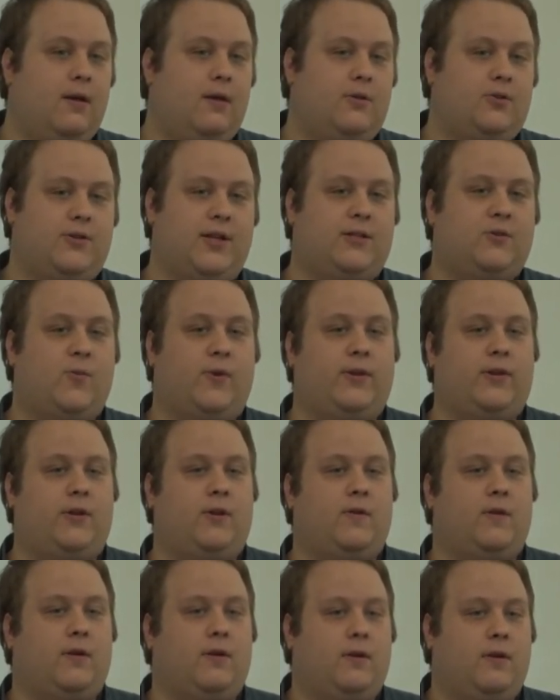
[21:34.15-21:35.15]
So that's one thing
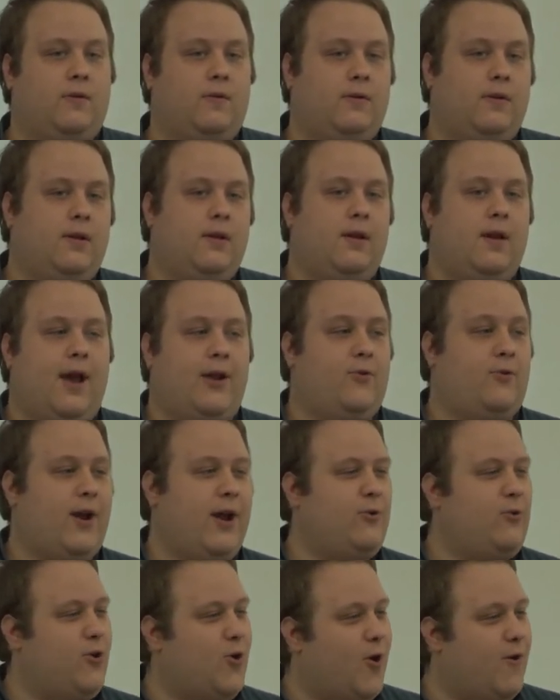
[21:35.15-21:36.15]
you can do. I don't, I
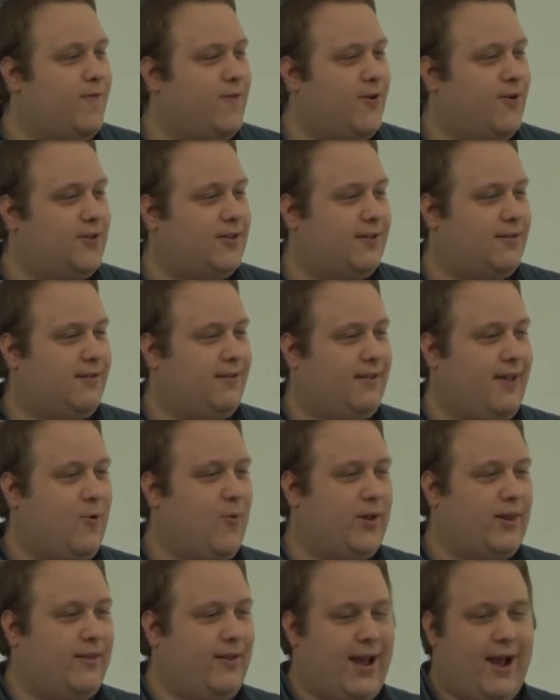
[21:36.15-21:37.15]
don't know if NERSC, like
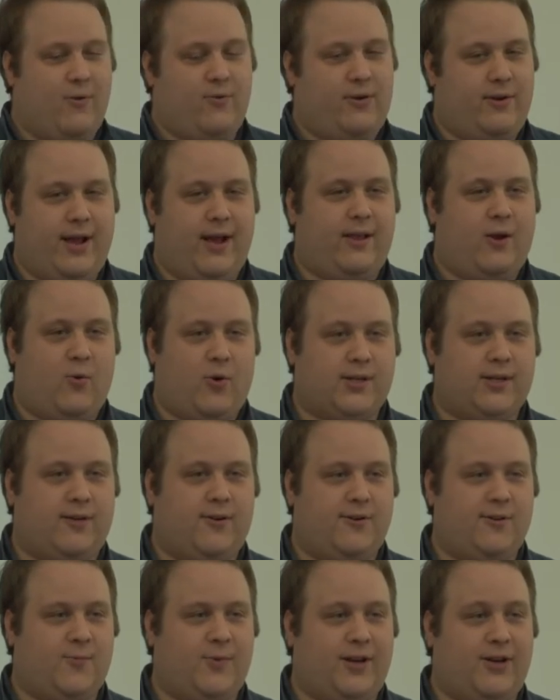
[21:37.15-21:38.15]
what, how, how that works in
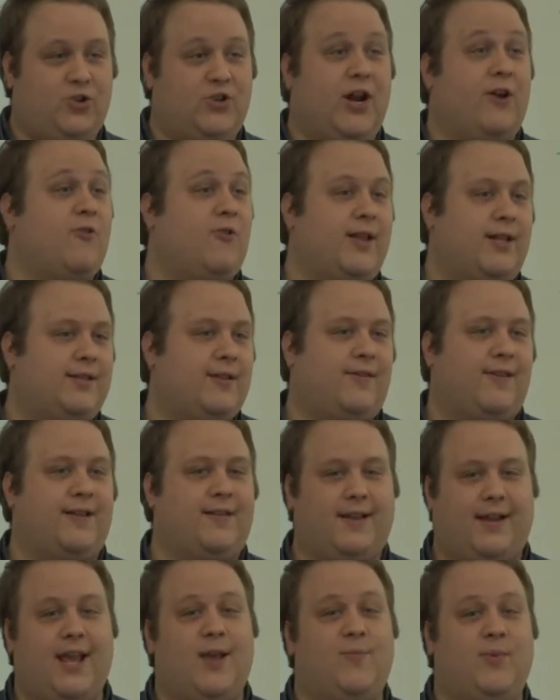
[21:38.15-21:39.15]
NERSC, but in general, that's a thing
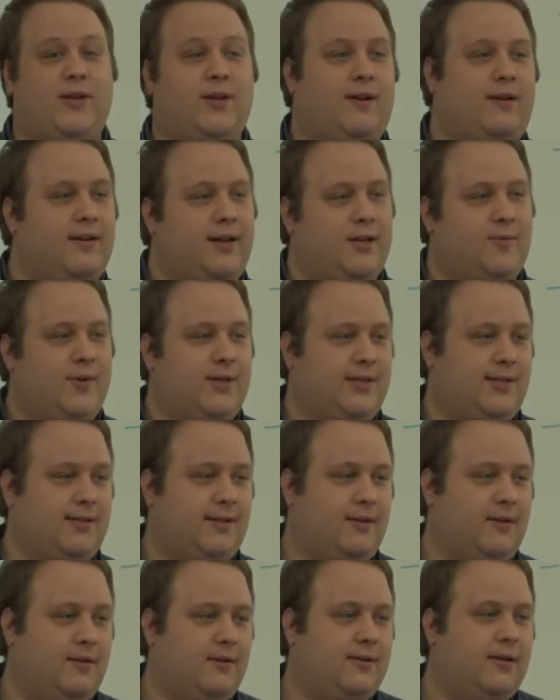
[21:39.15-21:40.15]
that can be done at HPC
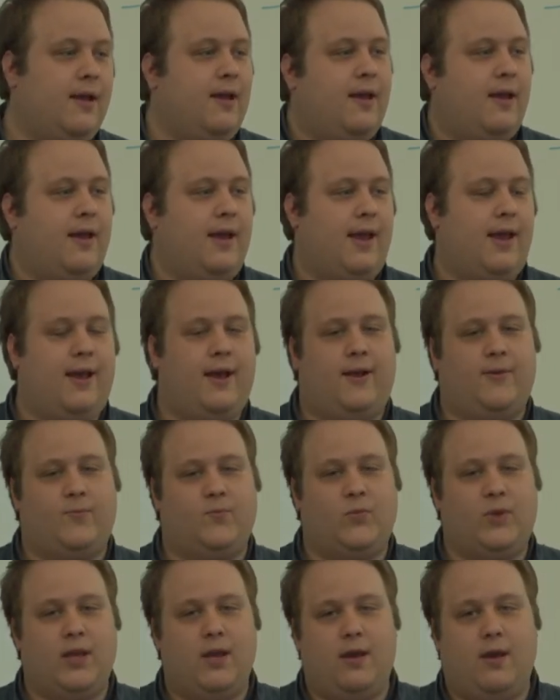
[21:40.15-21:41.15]
centers.
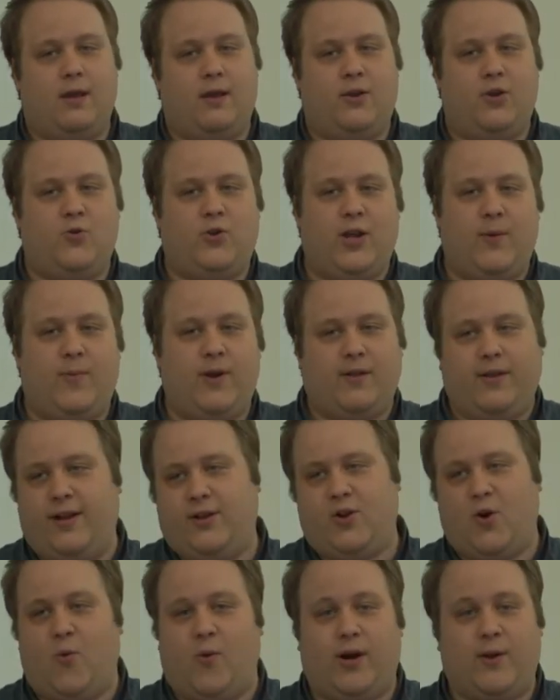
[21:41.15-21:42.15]
And you typically
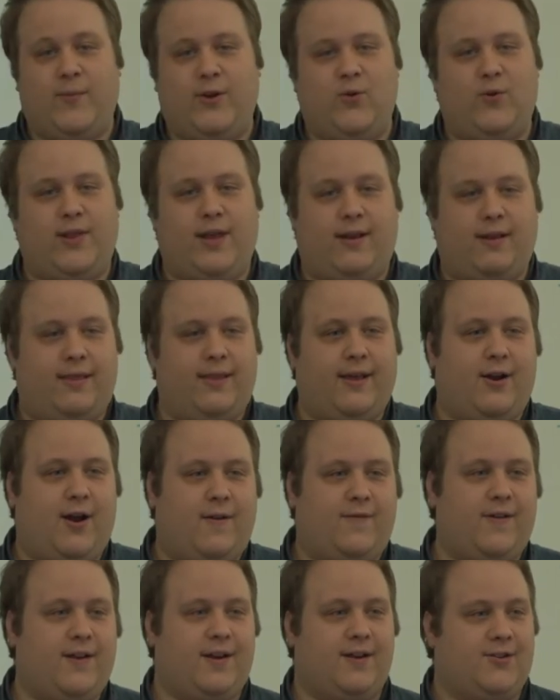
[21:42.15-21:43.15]
don't want to be doing that that
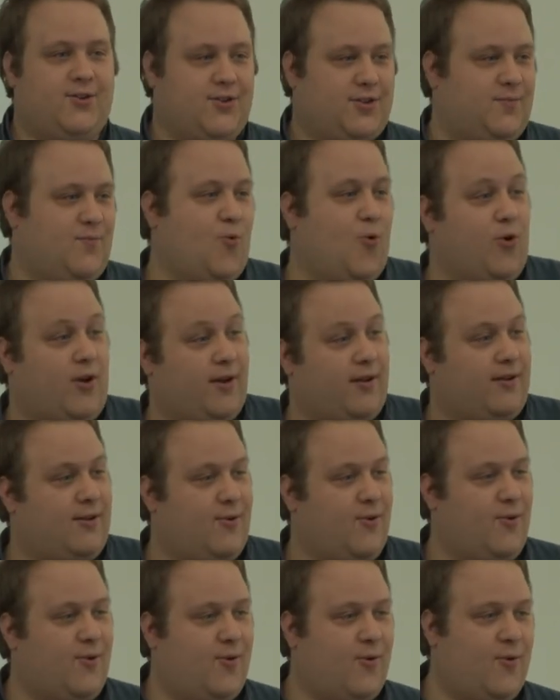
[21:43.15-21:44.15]
often because there's just more to
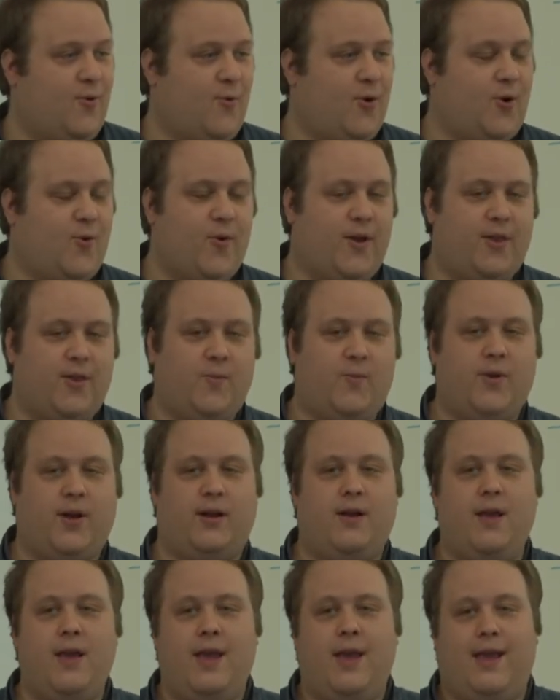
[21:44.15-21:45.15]
work with,
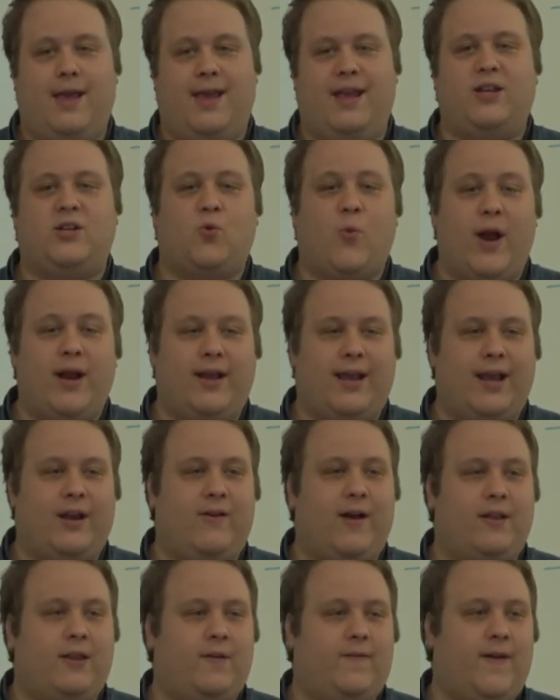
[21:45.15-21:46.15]
but it is a way to get
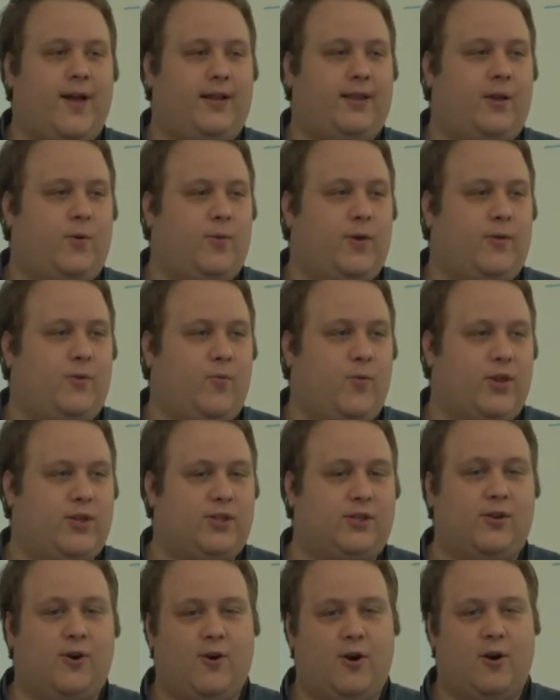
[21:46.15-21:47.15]
around the fact that with, with
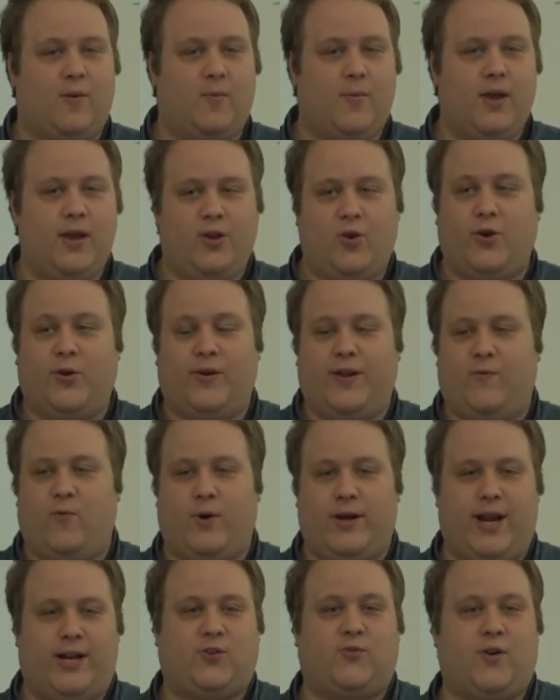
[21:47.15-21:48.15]
Slurm, you can only have
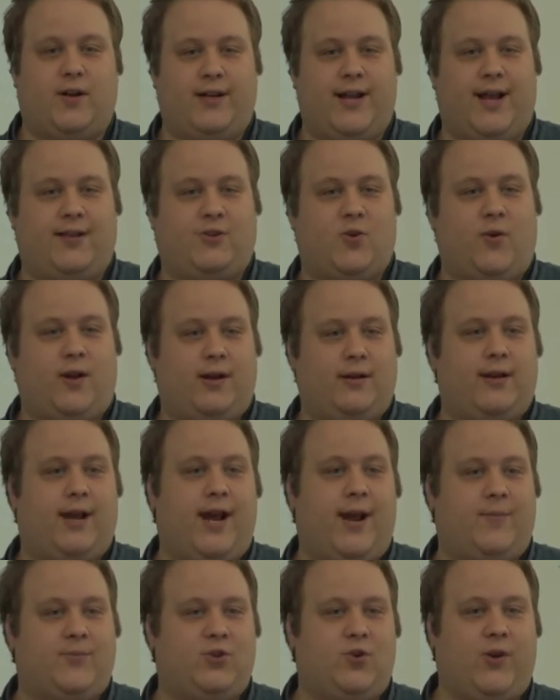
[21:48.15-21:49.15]
one S-run task going at a
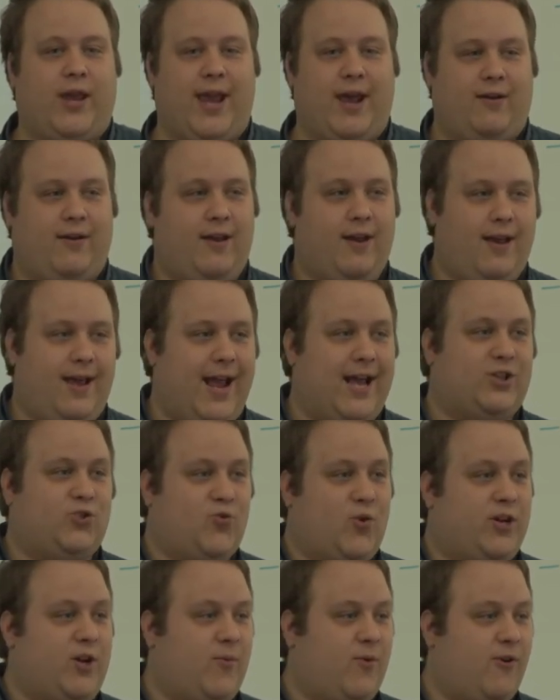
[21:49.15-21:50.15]
time, so you can't
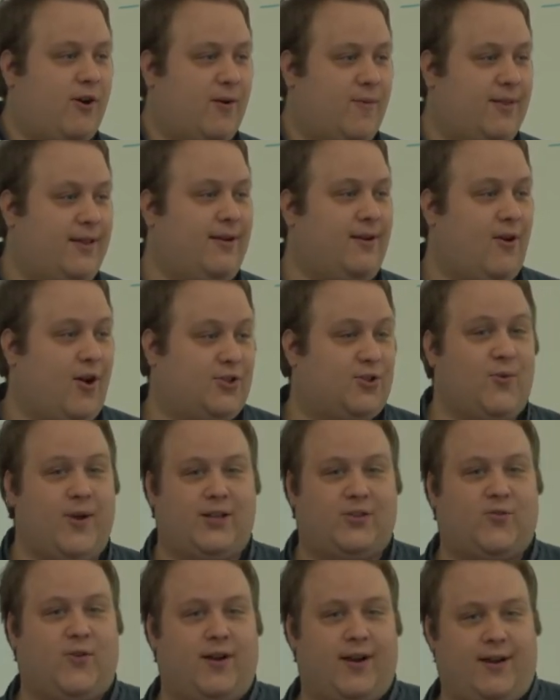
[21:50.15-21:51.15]
S-run your program and then also
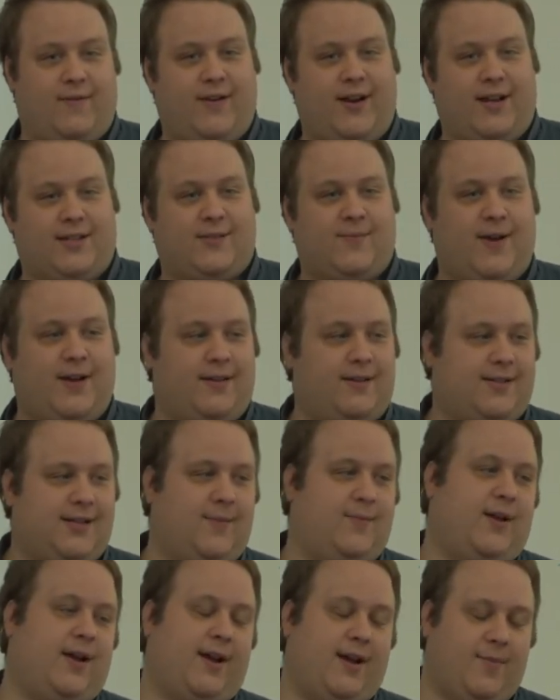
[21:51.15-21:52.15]
S-run NVIDIA SMI at the
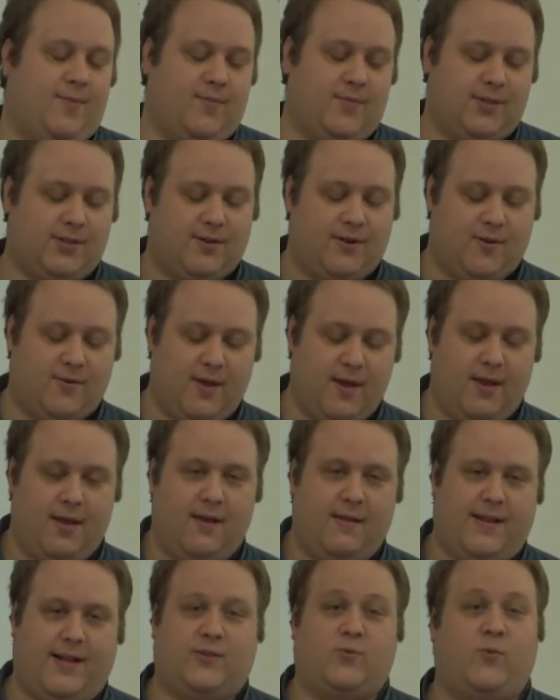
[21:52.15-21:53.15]
same time. So
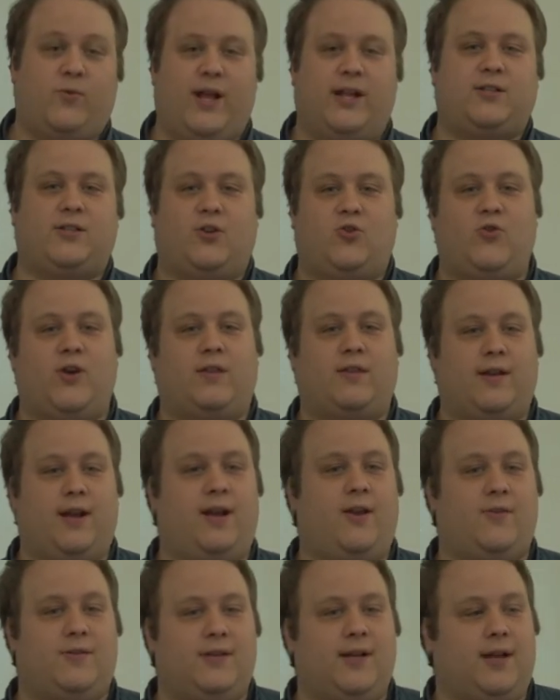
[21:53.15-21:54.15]
that's, that's a trick that I
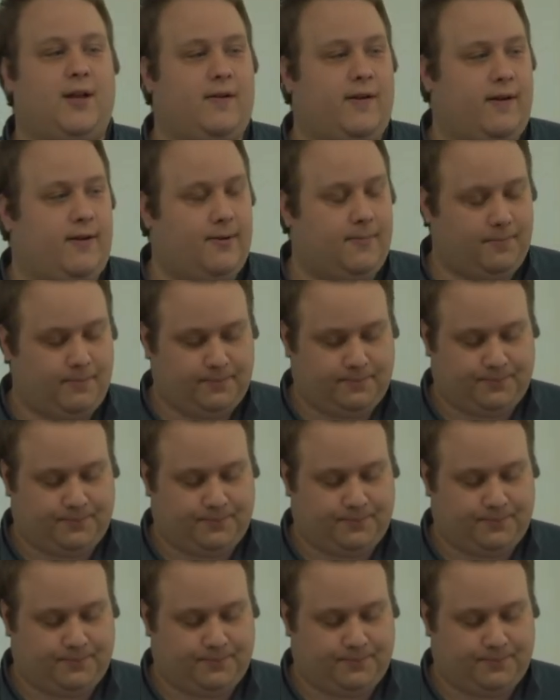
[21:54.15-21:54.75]
use to get around it.